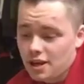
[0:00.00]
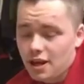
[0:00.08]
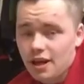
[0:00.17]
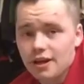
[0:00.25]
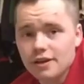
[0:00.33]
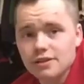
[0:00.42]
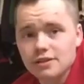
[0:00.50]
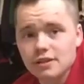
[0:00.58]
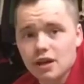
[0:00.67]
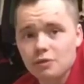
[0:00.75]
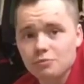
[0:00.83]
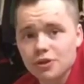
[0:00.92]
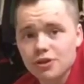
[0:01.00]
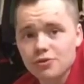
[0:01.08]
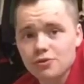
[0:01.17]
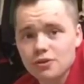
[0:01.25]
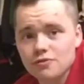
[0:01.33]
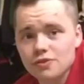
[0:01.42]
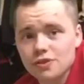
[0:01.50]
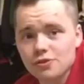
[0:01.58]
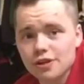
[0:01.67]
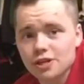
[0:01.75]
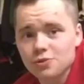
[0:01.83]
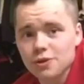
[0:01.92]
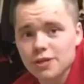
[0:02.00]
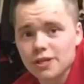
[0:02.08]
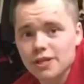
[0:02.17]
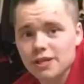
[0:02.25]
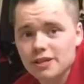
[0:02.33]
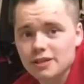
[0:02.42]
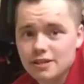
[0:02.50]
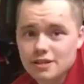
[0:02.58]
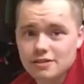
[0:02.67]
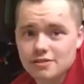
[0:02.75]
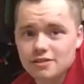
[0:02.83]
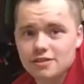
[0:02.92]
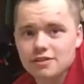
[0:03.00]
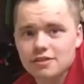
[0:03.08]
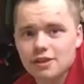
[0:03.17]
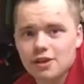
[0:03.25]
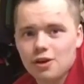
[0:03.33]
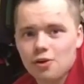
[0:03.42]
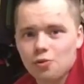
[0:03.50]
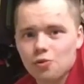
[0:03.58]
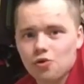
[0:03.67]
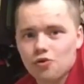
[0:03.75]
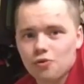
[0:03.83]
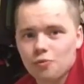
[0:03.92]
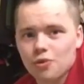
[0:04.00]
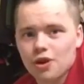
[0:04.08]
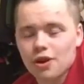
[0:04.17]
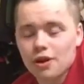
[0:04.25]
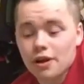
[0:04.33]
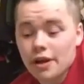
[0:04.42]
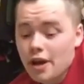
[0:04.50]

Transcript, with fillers: And I'll bring you another video next week. And we'll go from there.